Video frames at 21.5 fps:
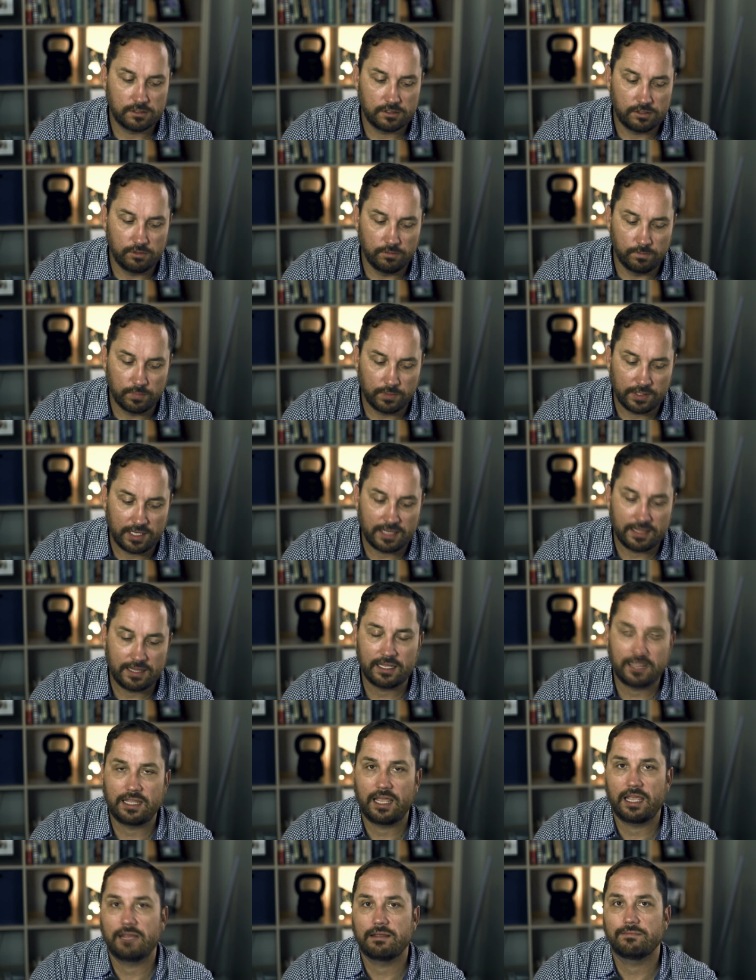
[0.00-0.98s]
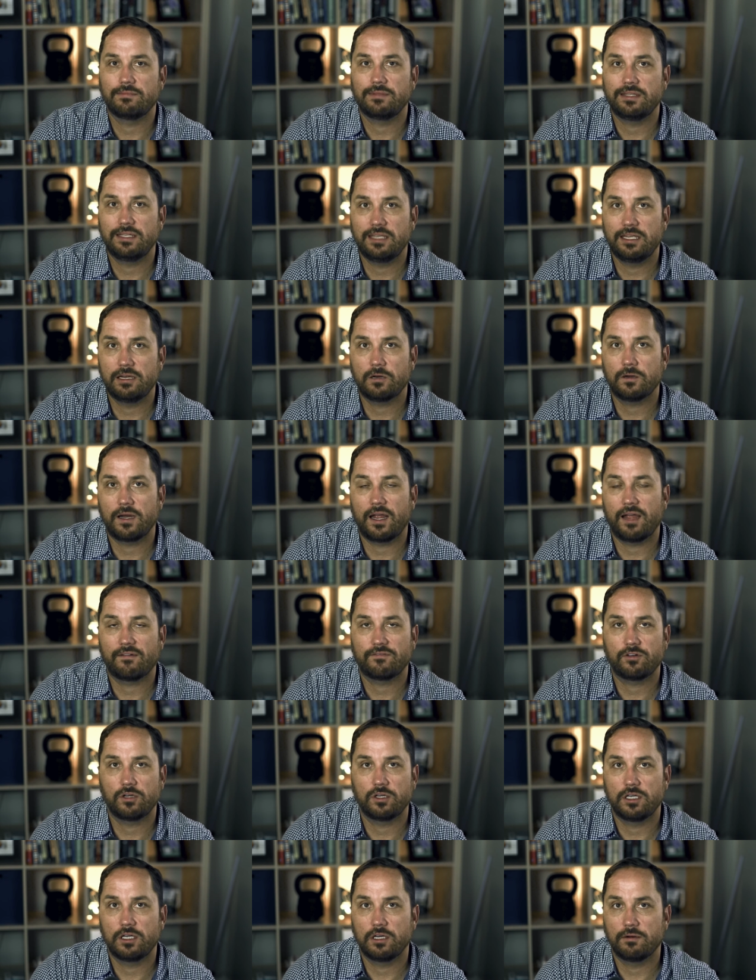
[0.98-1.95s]
to play that game year
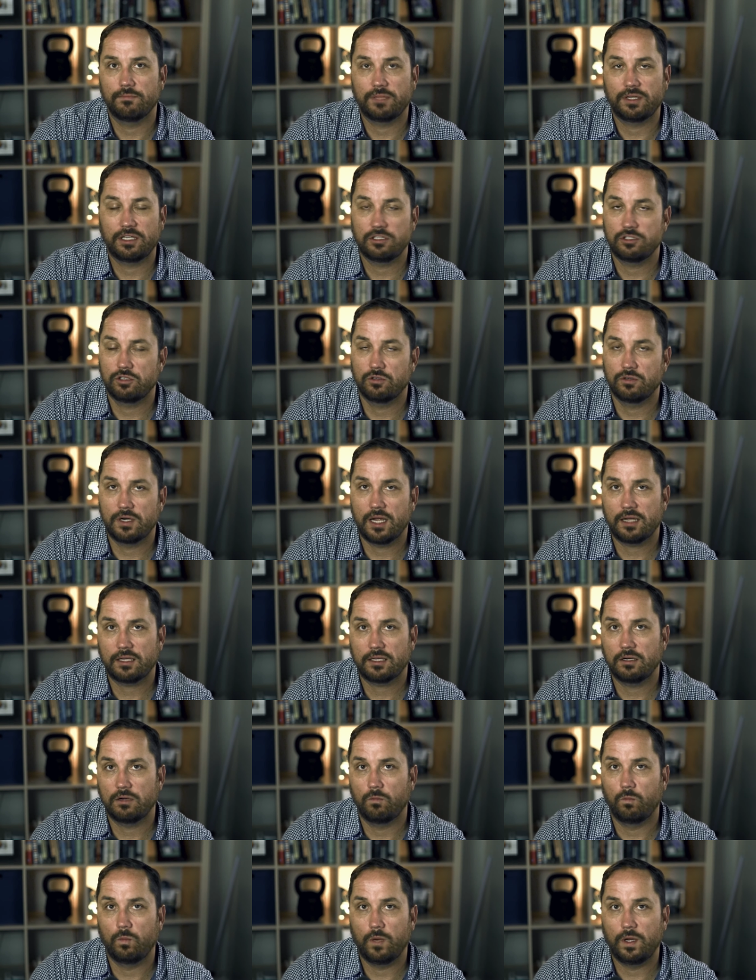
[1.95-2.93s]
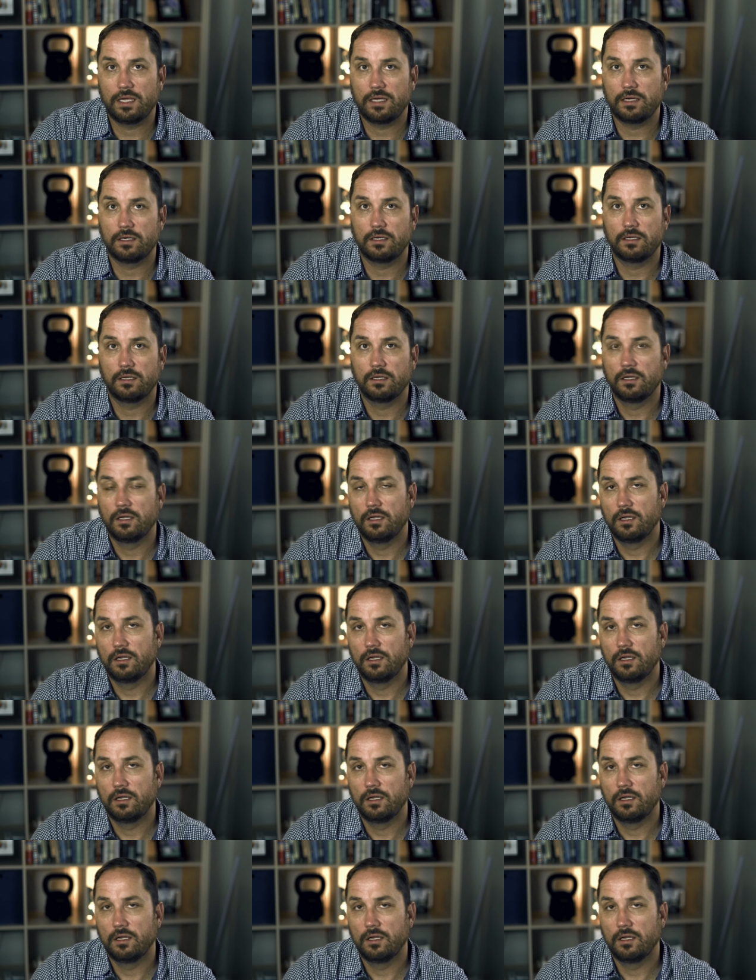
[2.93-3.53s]
after year because you're not going to win.